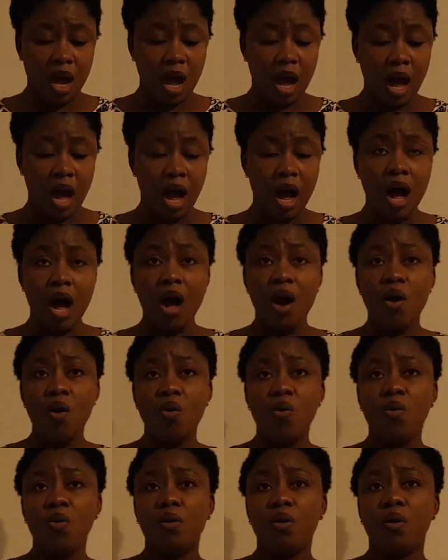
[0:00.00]

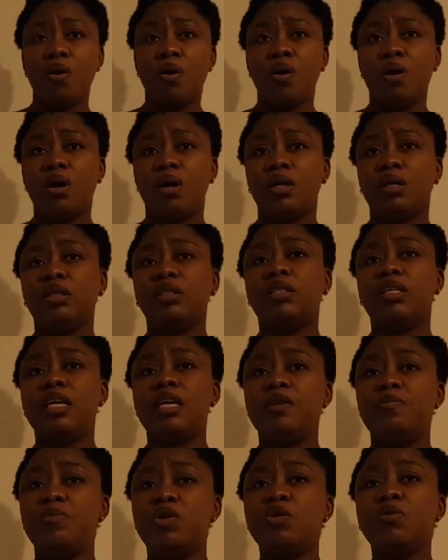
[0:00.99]
how does the
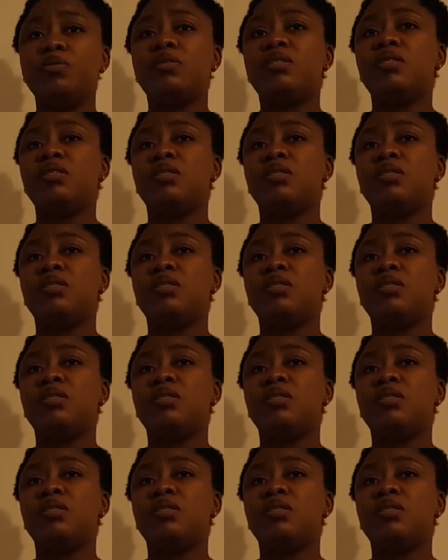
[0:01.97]
immune